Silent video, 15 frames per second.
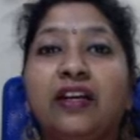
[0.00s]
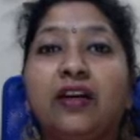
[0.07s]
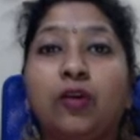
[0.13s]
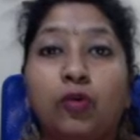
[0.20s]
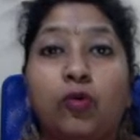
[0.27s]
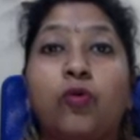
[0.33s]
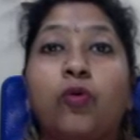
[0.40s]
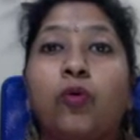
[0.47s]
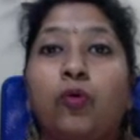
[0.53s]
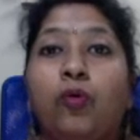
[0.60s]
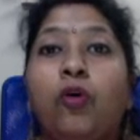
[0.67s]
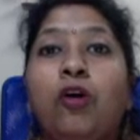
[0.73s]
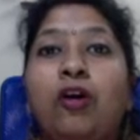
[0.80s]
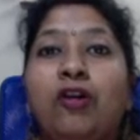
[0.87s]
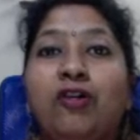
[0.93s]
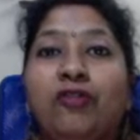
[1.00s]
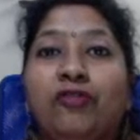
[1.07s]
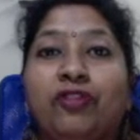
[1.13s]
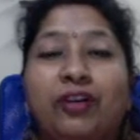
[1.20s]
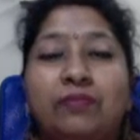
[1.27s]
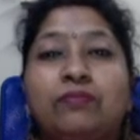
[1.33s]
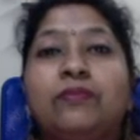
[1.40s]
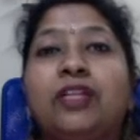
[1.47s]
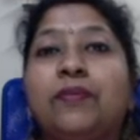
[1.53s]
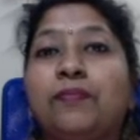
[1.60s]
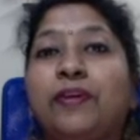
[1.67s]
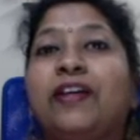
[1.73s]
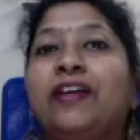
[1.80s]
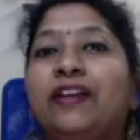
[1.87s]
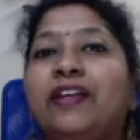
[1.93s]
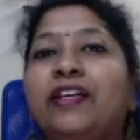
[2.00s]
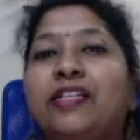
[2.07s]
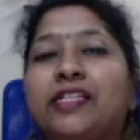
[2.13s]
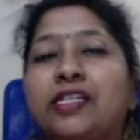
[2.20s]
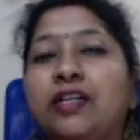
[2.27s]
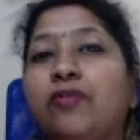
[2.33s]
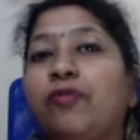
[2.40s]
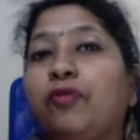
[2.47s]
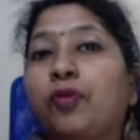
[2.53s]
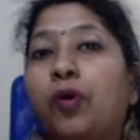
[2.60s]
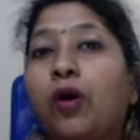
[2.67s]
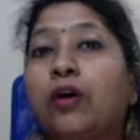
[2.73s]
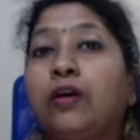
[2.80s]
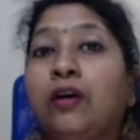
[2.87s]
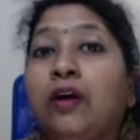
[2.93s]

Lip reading: logo. From the beginning itself, you are